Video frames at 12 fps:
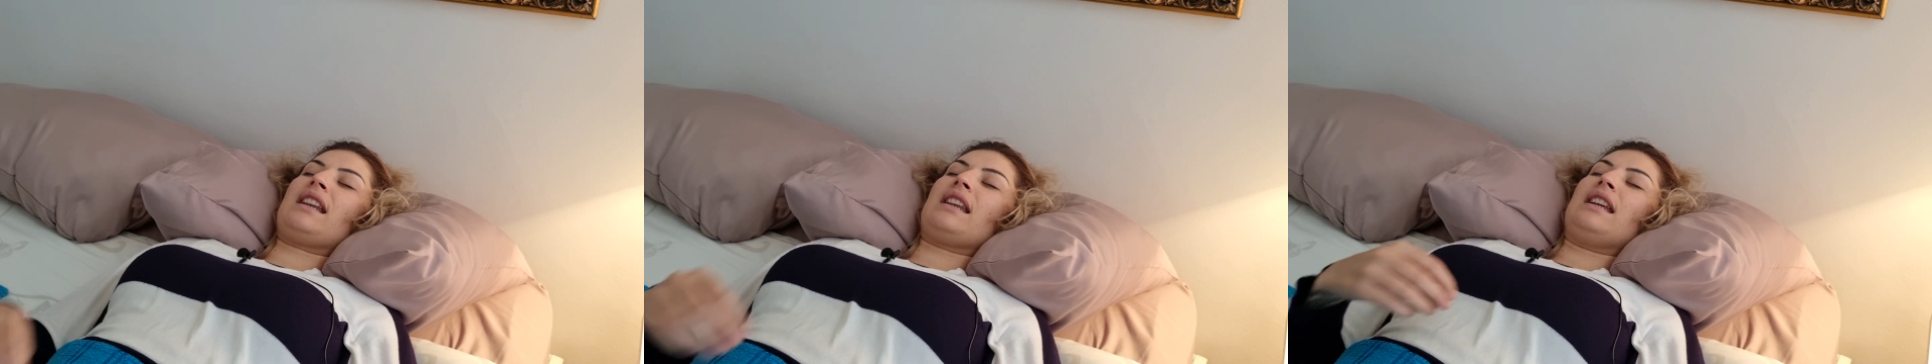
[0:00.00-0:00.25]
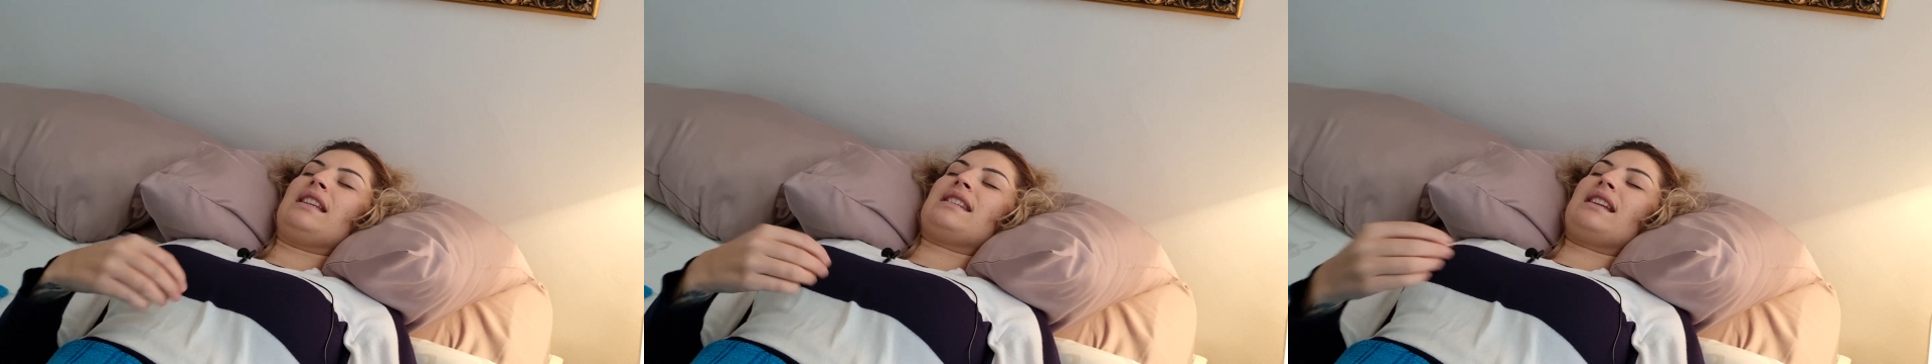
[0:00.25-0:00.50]
it
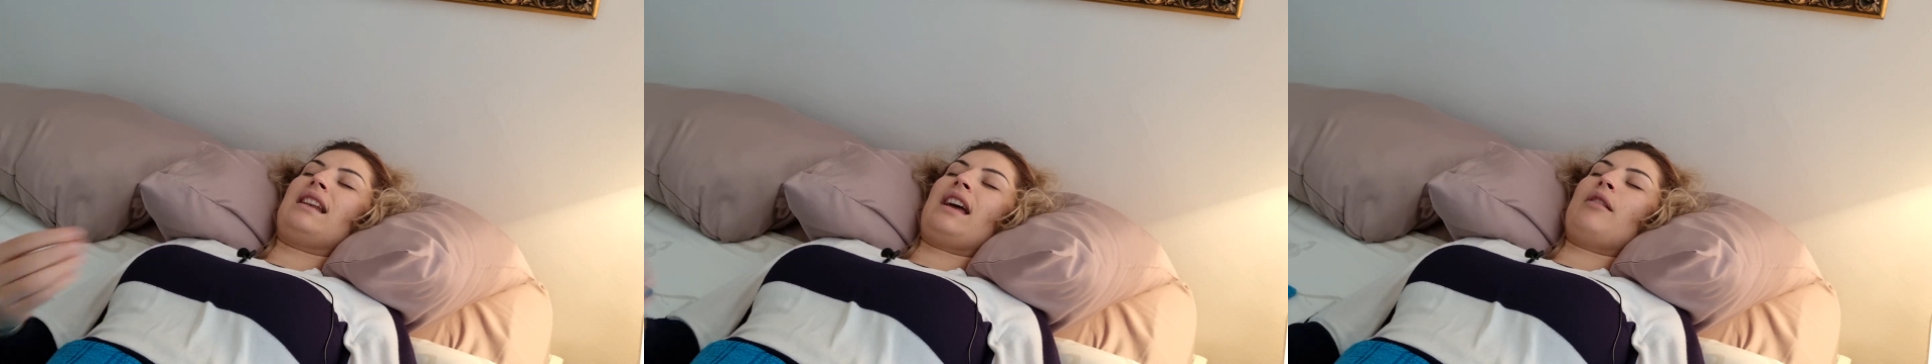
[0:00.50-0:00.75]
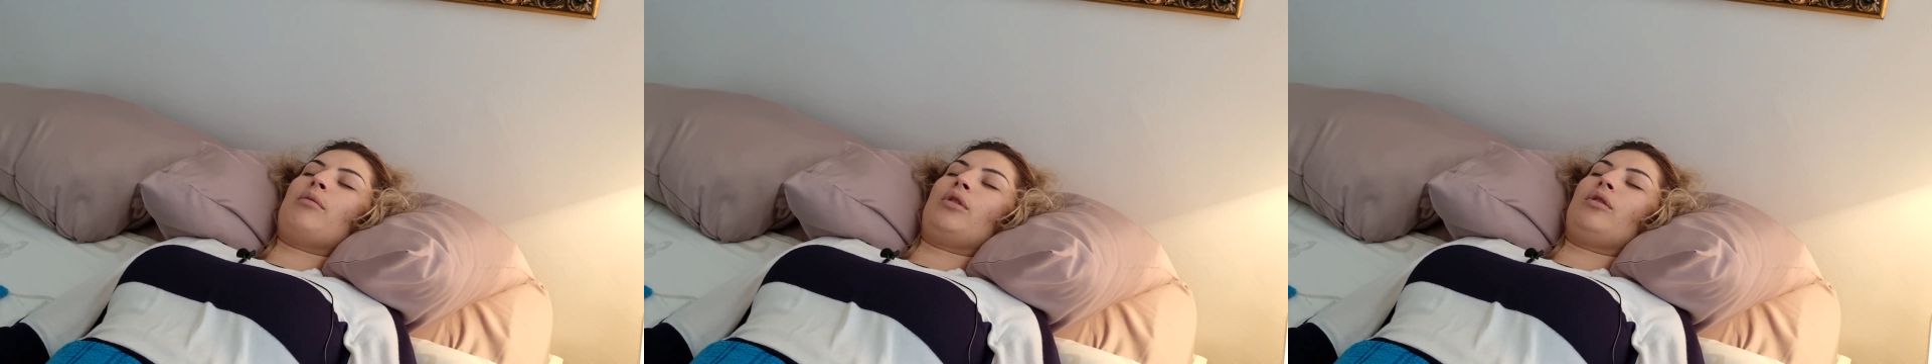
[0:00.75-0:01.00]
needs a
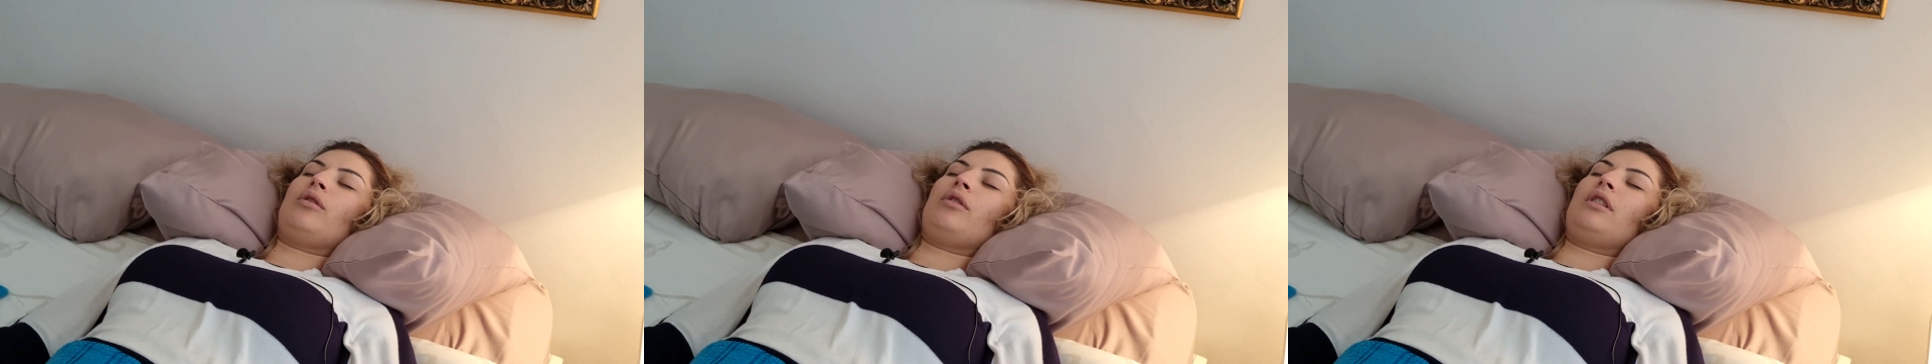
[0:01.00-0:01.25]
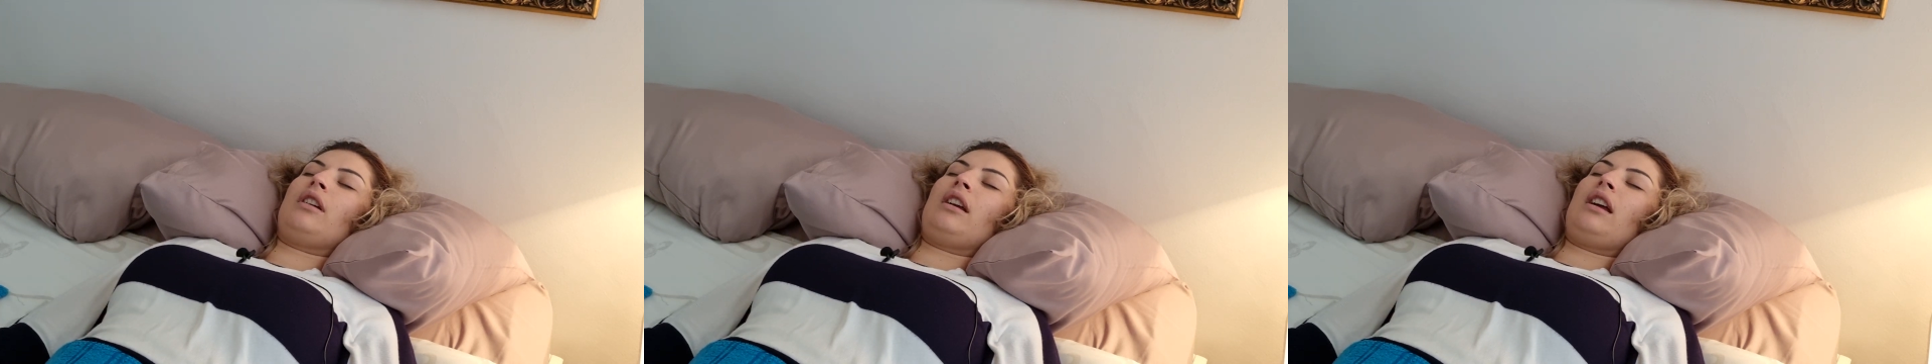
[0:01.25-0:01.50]
label,
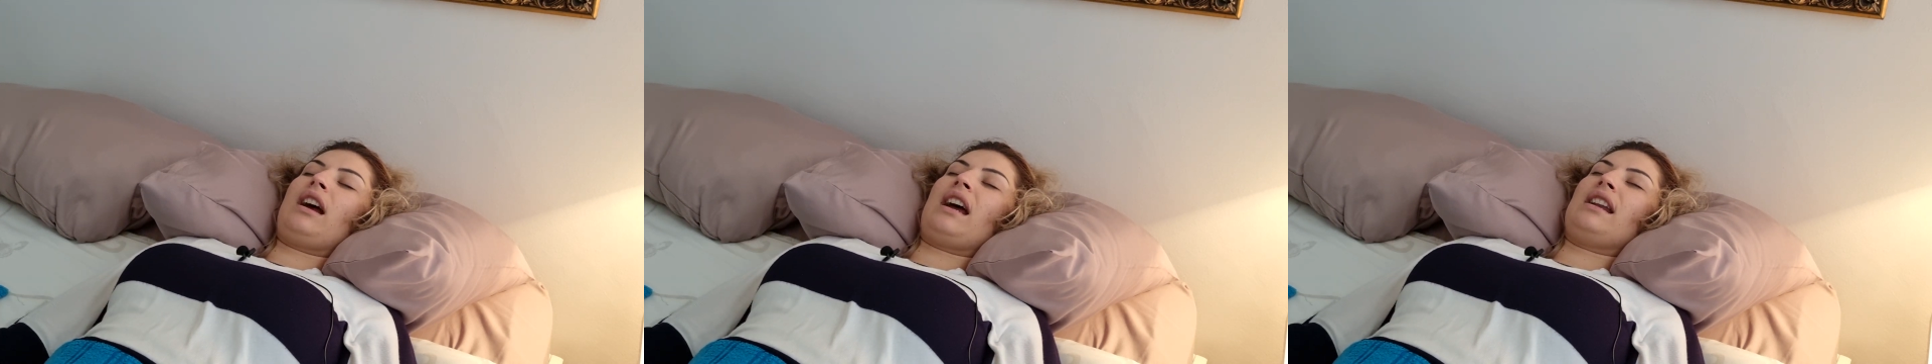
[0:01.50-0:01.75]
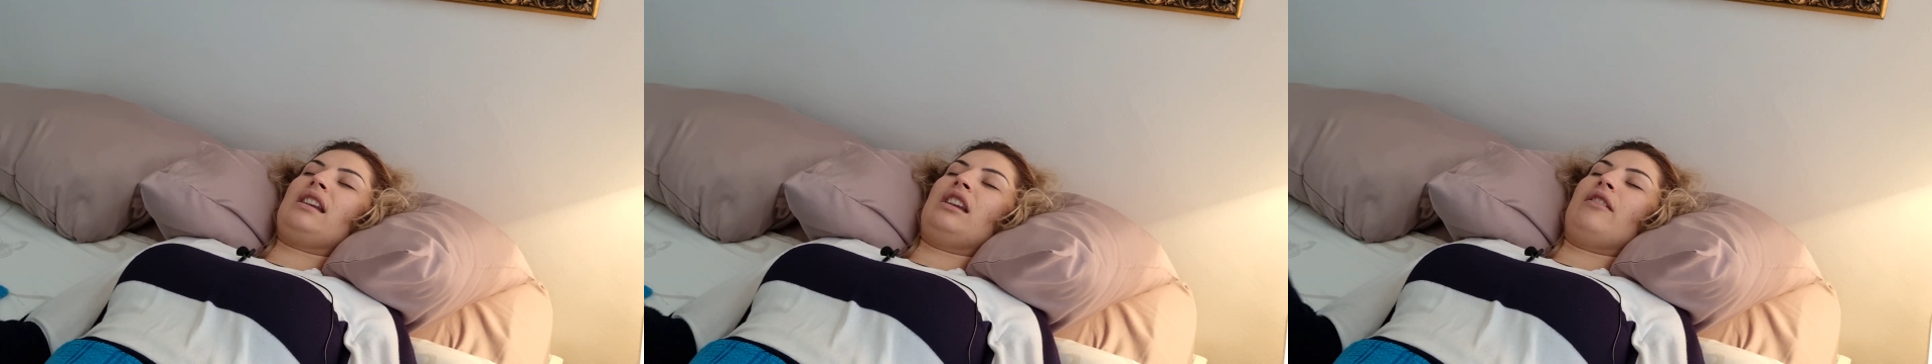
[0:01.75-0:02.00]

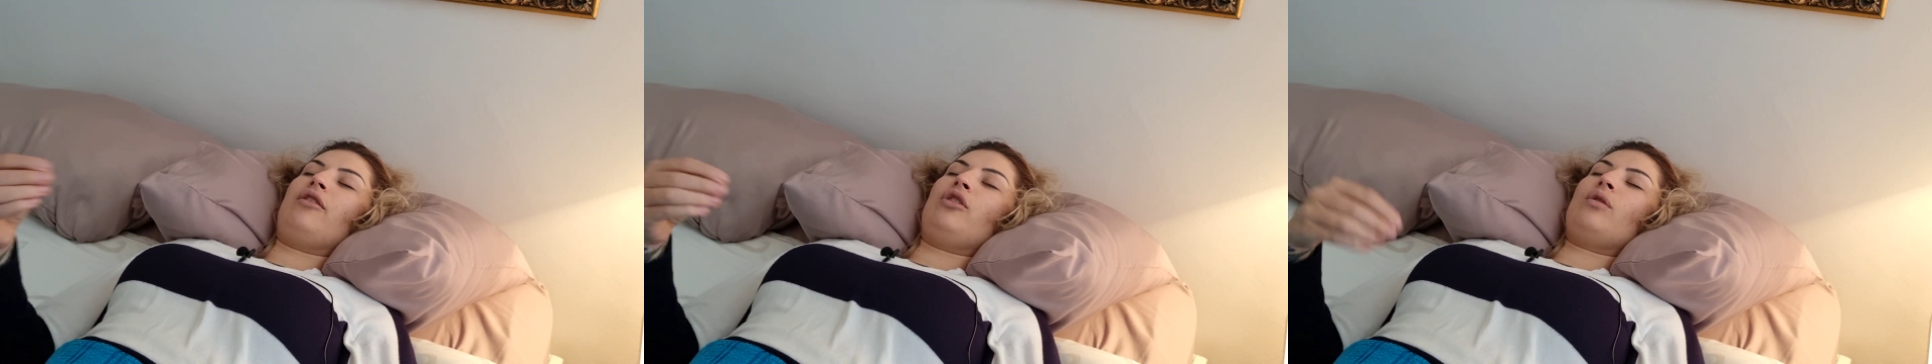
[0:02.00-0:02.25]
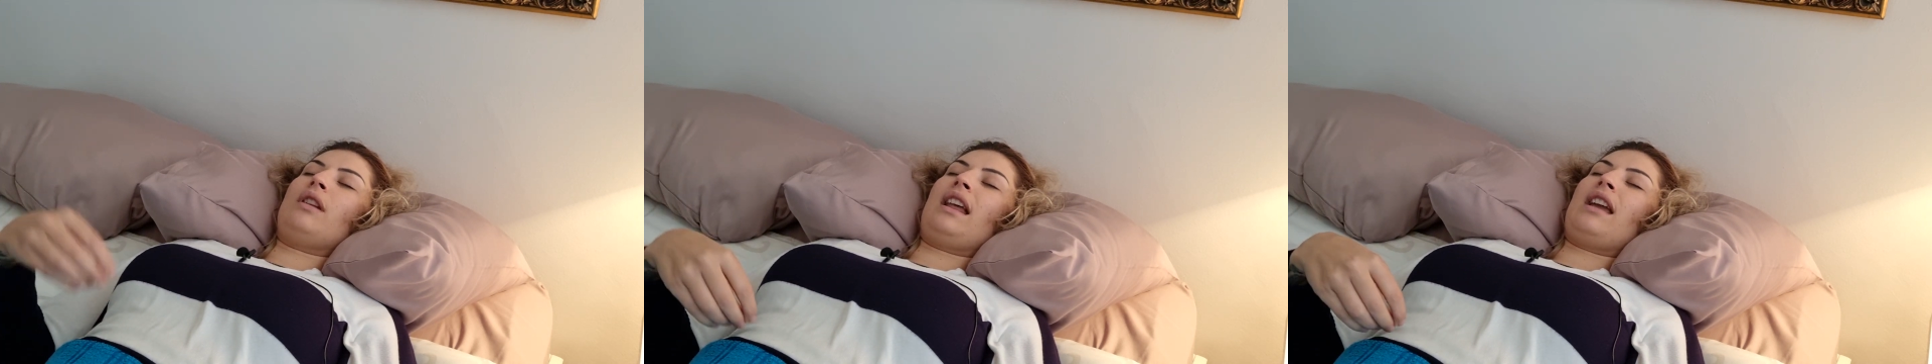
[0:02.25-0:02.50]
and if
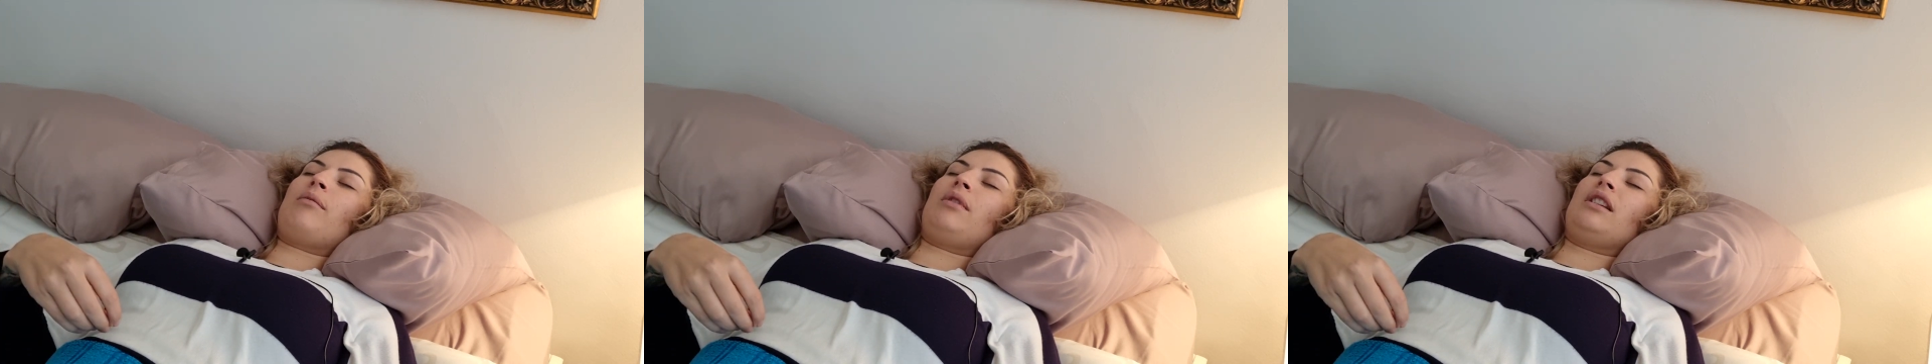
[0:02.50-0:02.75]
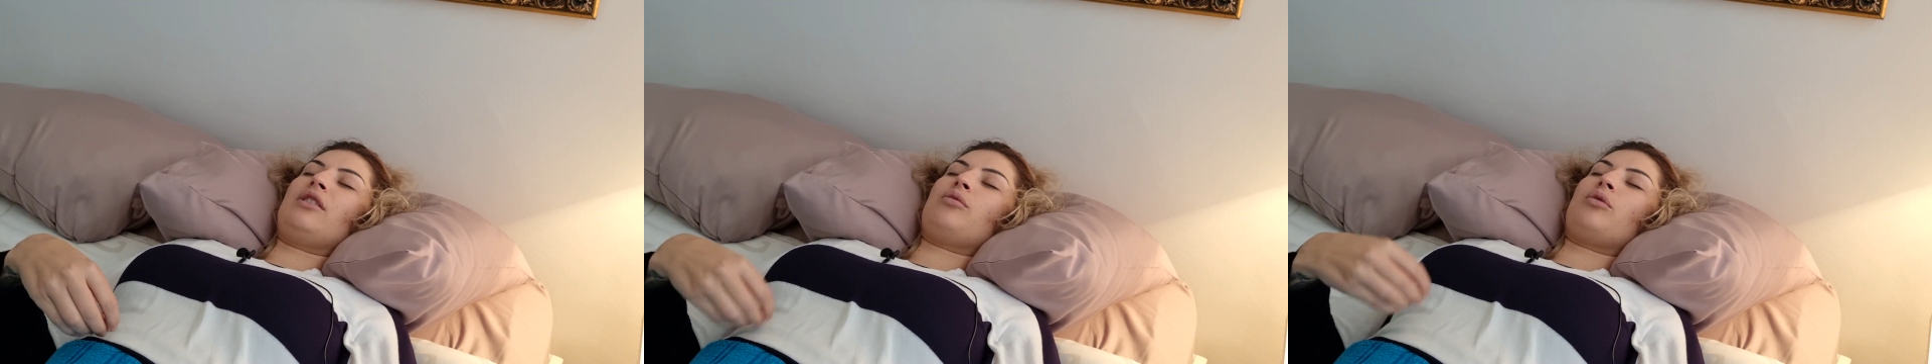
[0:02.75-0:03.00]
you
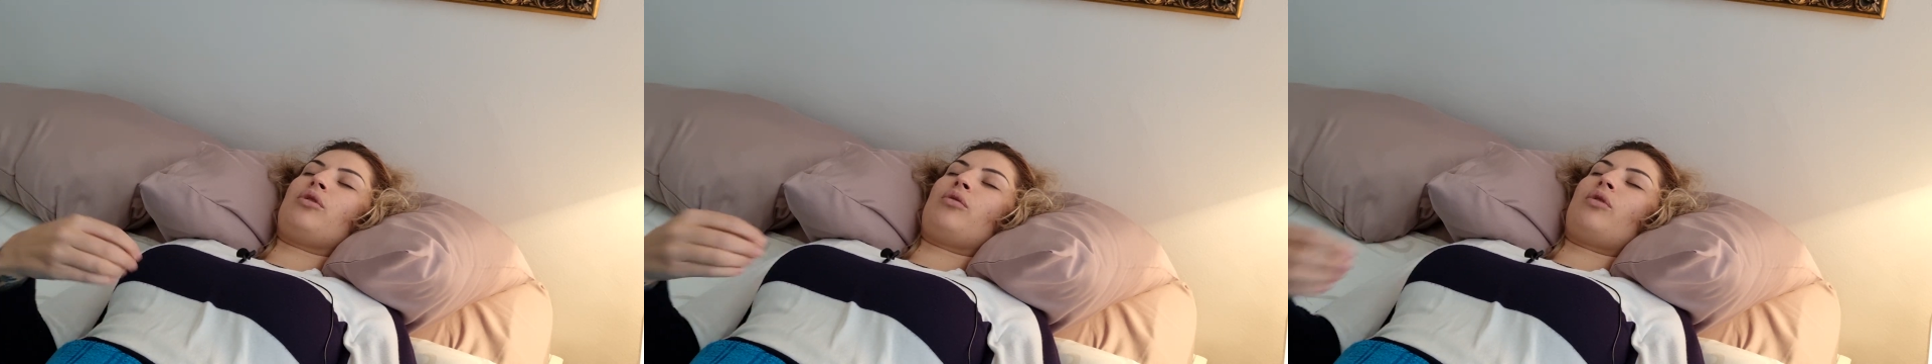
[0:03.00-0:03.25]
label it with the